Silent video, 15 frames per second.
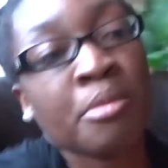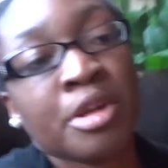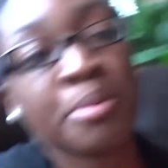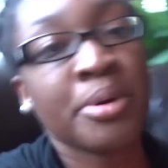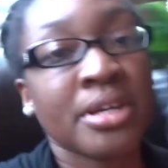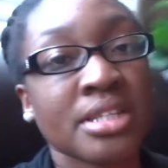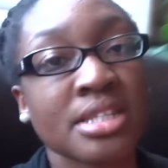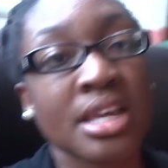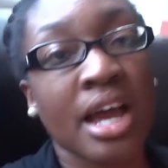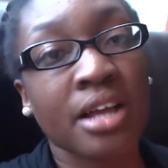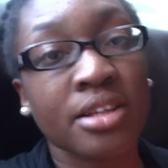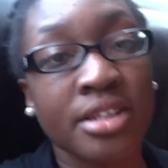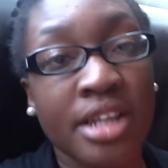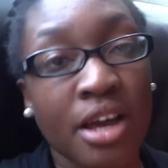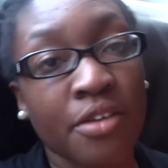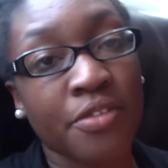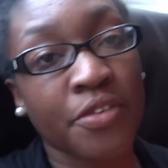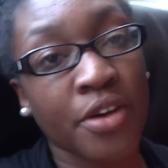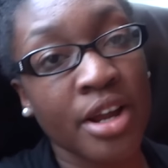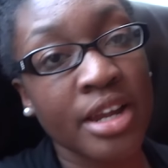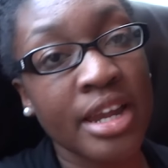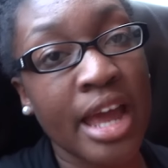gonna put Skylar down
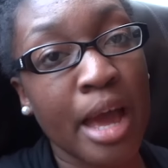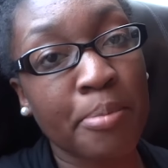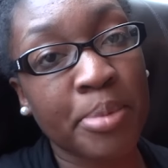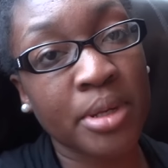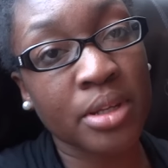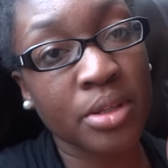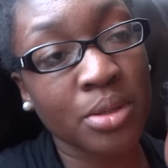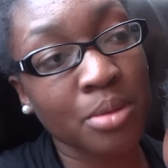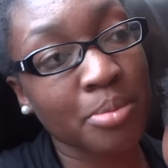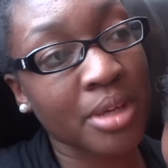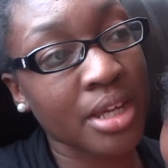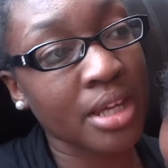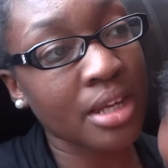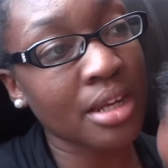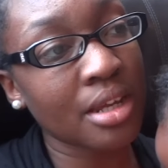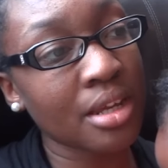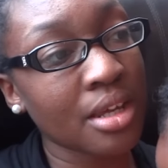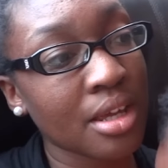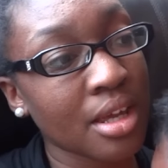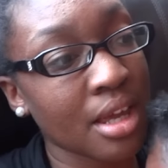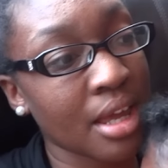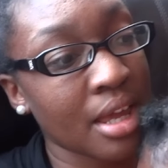for a nap in a little bit,
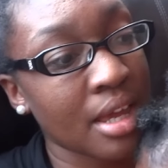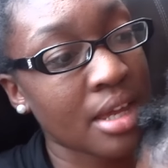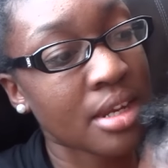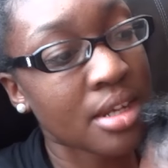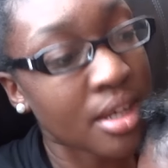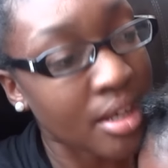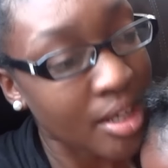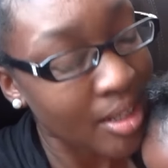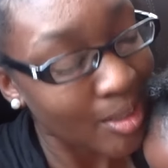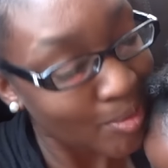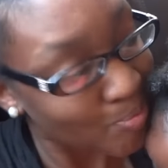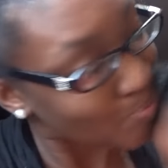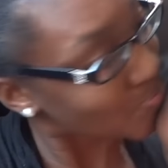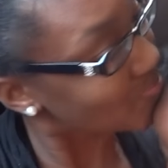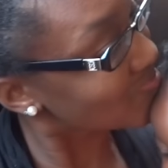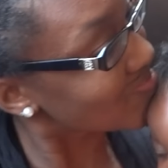and um,